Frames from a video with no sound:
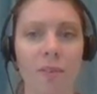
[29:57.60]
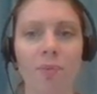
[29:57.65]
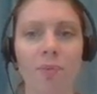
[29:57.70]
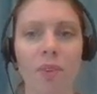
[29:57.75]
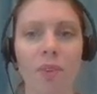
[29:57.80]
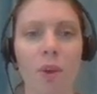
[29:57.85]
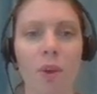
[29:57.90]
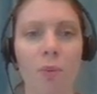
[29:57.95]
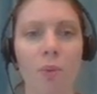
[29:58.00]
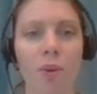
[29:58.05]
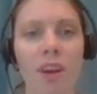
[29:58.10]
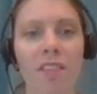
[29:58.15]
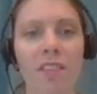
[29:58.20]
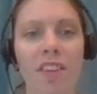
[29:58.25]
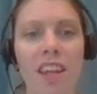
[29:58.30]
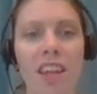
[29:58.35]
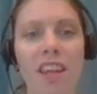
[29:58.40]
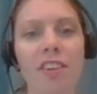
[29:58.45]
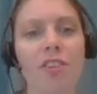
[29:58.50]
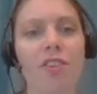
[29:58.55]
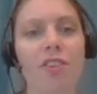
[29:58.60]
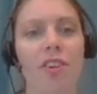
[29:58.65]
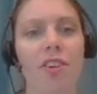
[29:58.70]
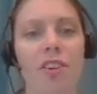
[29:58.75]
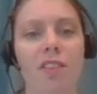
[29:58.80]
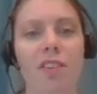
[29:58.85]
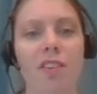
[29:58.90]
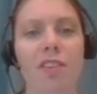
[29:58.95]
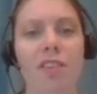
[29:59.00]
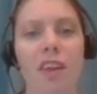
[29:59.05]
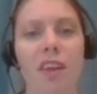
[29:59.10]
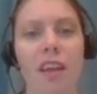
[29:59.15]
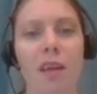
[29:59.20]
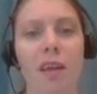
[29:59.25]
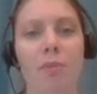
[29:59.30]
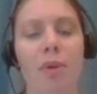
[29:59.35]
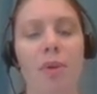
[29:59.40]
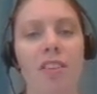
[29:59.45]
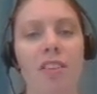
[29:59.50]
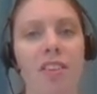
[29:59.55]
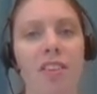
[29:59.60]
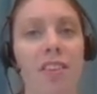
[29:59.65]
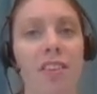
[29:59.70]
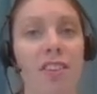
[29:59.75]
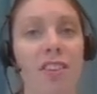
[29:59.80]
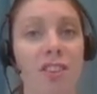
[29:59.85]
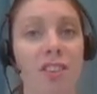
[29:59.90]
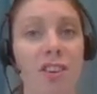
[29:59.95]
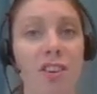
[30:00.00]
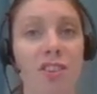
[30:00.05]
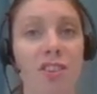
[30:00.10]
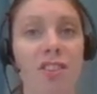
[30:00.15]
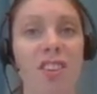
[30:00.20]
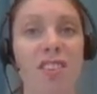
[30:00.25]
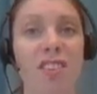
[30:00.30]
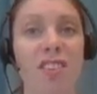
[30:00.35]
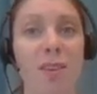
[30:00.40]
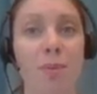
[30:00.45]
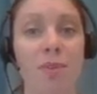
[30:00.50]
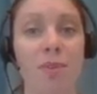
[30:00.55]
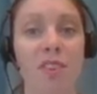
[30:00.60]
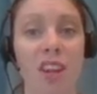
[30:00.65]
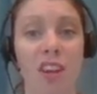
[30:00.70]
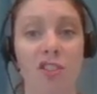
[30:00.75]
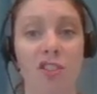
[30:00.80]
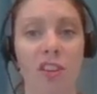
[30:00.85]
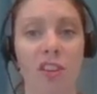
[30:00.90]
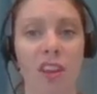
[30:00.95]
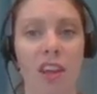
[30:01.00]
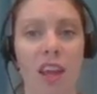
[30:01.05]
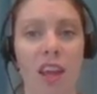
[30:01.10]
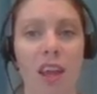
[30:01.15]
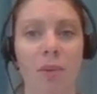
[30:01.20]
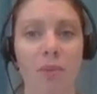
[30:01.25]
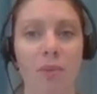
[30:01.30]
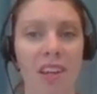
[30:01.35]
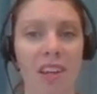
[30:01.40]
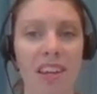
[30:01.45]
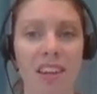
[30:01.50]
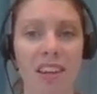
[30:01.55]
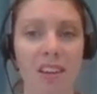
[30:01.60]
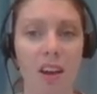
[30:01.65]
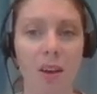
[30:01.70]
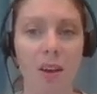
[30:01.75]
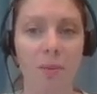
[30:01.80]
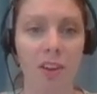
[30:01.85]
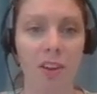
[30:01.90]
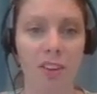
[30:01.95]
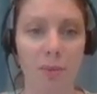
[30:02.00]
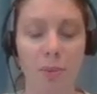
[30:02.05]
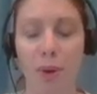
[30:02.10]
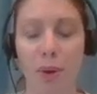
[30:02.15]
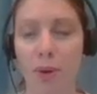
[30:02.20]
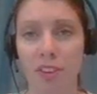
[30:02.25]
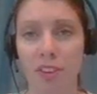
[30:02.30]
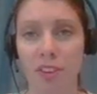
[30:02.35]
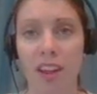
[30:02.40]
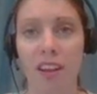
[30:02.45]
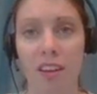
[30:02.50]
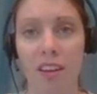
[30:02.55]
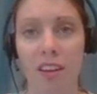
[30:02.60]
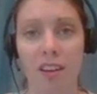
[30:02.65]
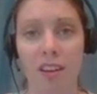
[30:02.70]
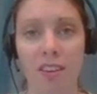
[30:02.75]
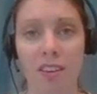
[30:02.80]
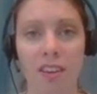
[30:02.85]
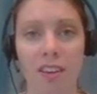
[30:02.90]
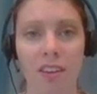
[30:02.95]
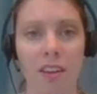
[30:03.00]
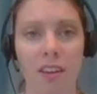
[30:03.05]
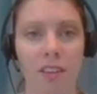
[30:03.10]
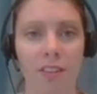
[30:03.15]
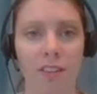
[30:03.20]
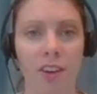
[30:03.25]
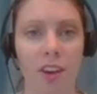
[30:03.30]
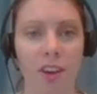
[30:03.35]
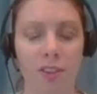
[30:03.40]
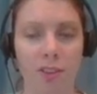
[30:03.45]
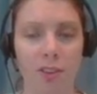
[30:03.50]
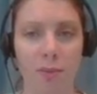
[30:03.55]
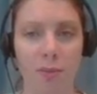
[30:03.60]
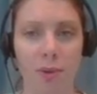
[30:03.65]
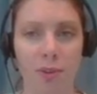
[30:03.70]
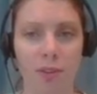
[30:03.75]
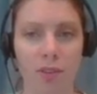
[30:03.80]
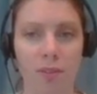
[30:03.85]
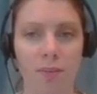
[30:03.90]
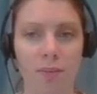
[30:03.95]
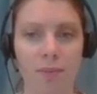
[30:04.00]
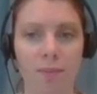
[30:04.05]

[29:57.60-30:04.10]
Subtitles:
would have increased the selling price of the skirts substantially, and we did not want to impose cost on all of our customers.